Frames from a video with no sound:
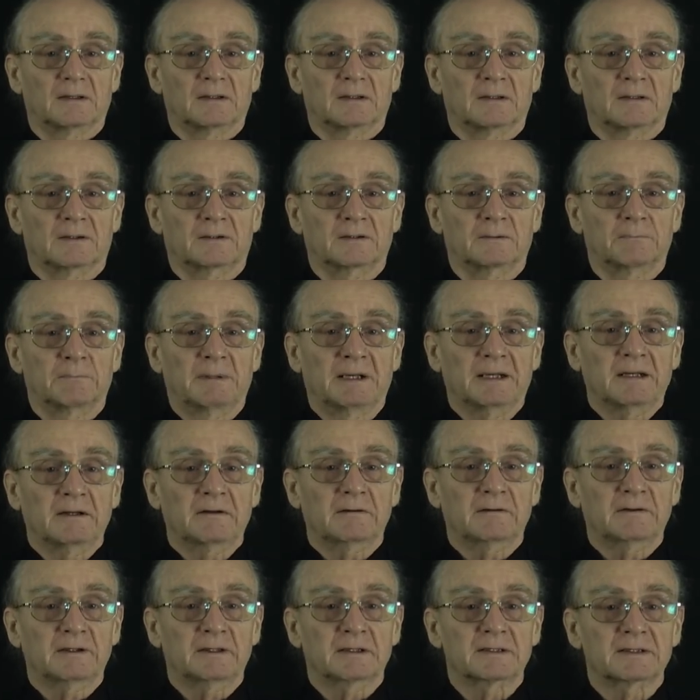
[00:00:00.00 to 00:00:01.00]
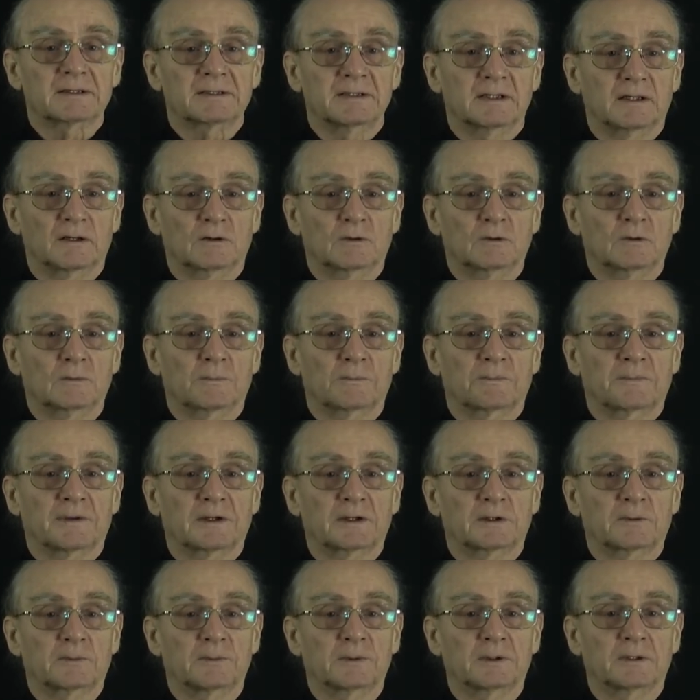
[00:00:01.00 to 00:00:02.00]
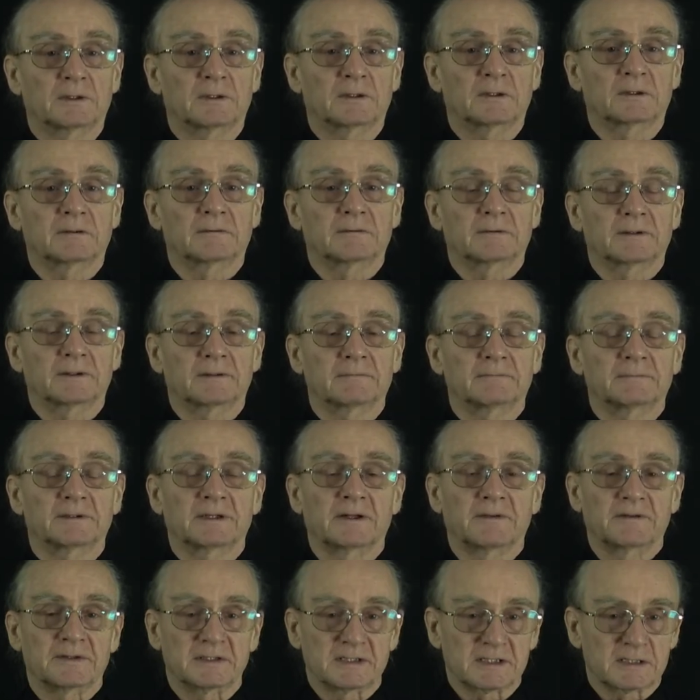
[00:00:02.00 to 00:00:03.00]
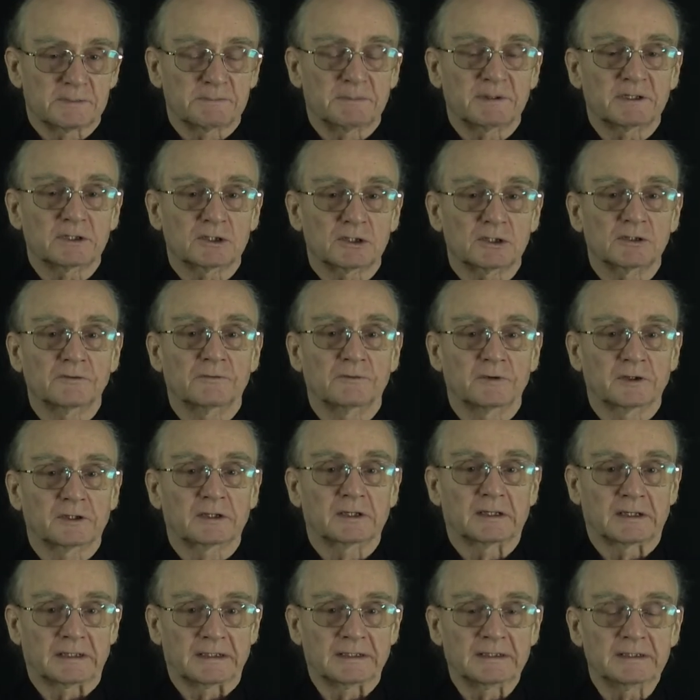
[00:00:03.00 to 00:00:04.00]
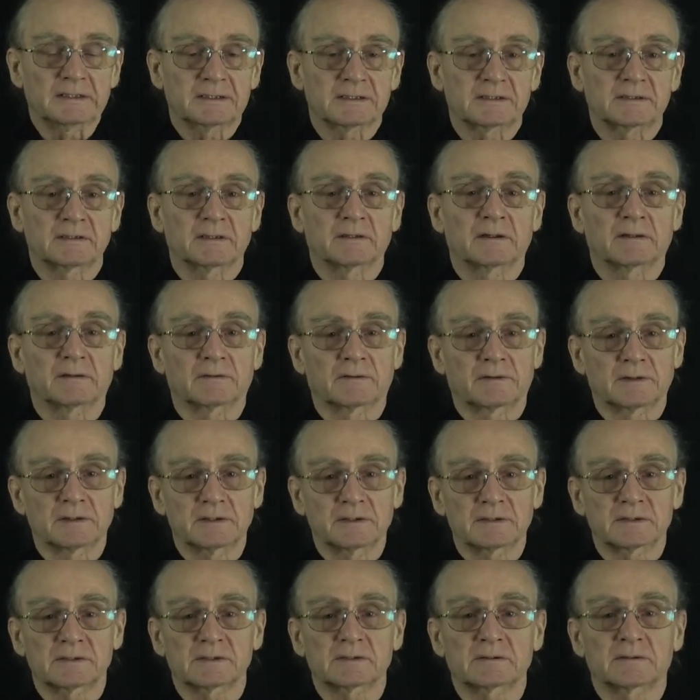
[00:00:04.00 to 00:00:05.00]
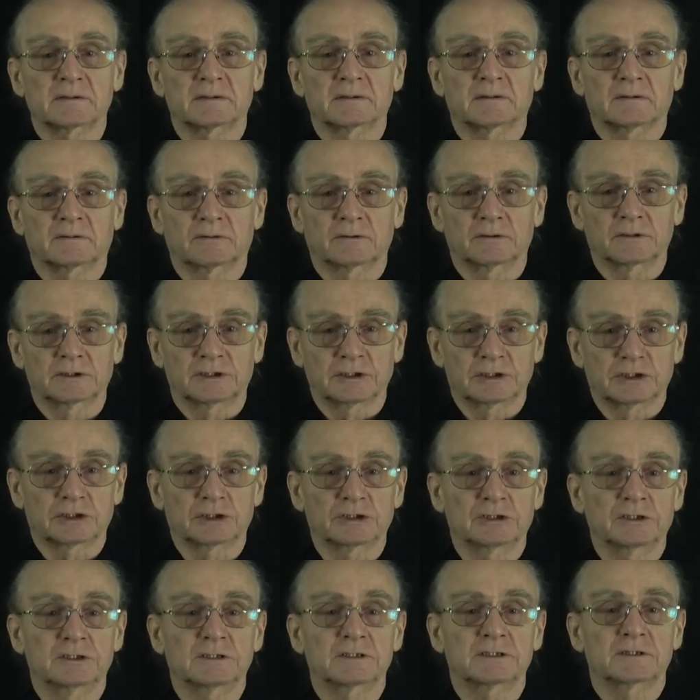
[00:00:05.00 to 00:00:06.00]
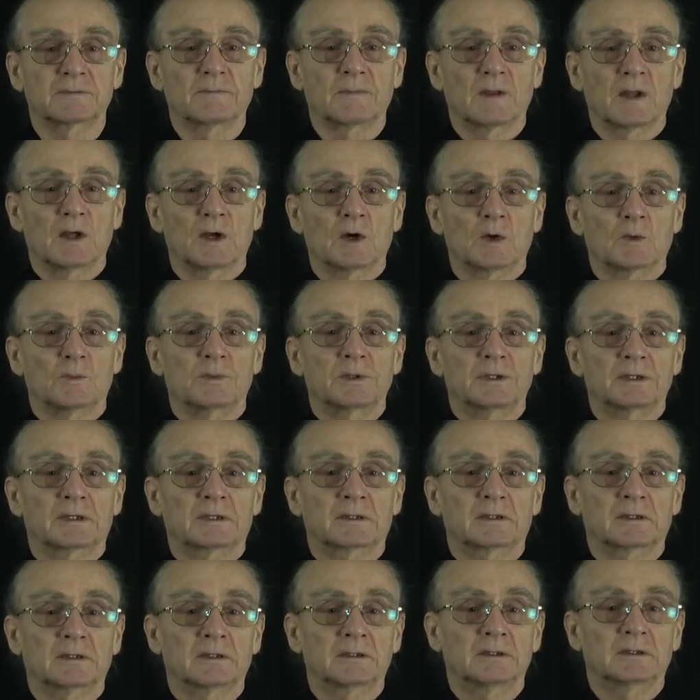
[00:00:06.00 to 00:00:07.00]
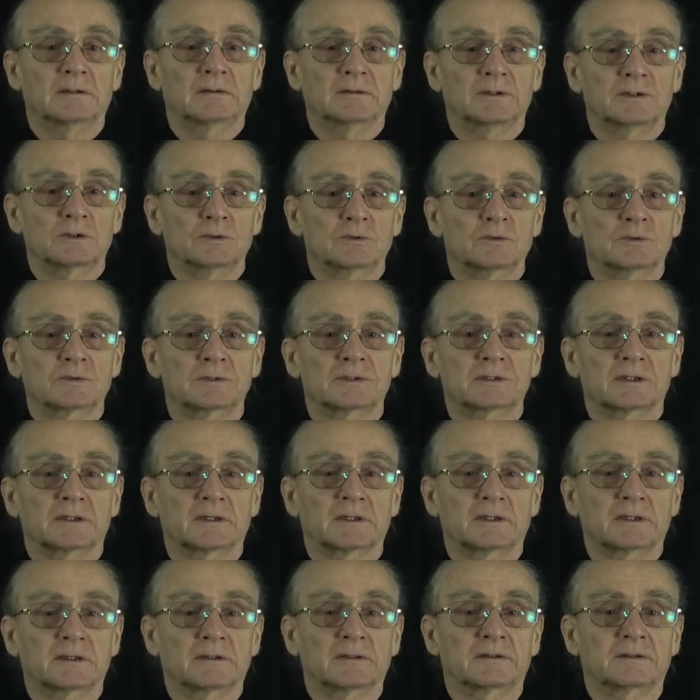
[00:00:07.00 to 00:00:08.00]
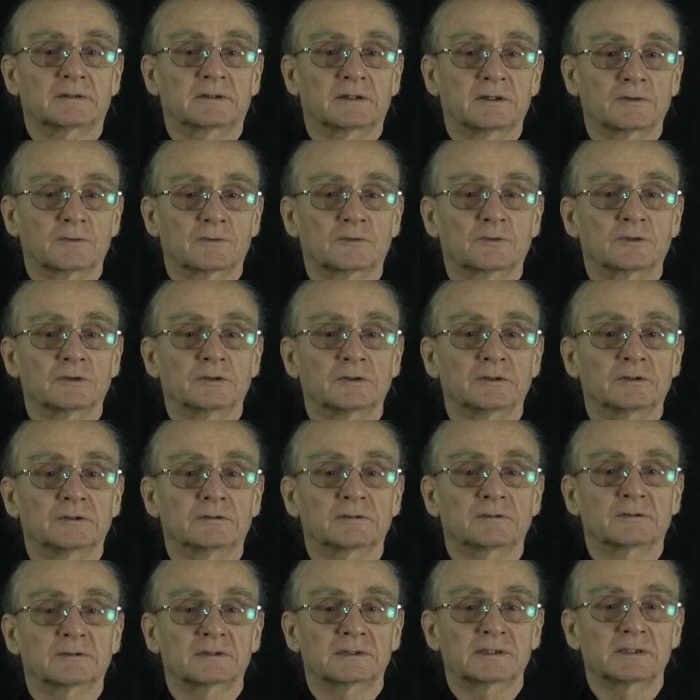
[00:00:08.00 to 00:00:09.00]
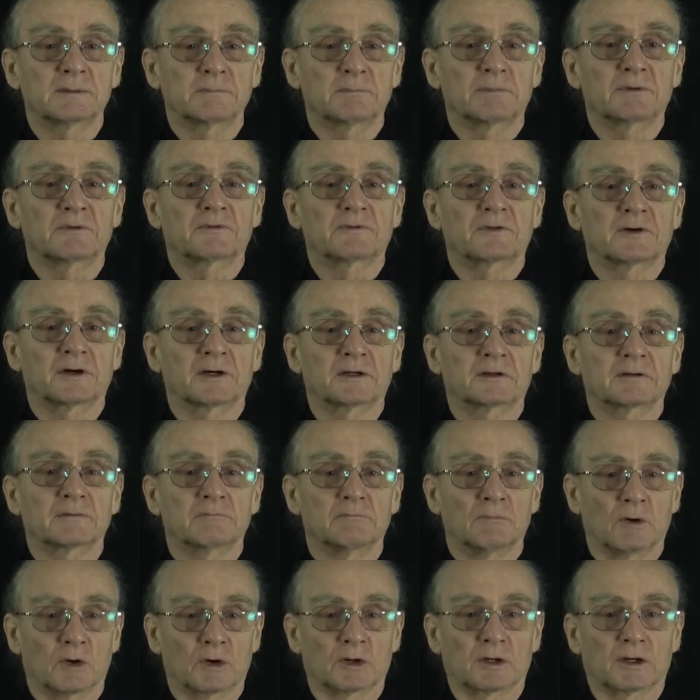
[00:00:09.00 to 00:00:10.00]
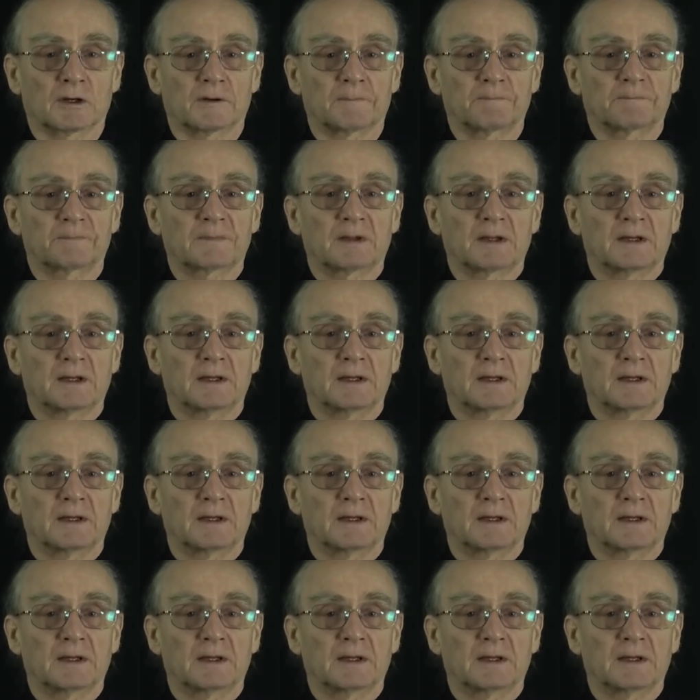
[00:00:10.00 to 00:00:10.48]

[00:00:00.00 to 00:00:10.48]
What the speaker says: The main thing is now that we, in this specific case, under these conditions, we can use a different simplified model.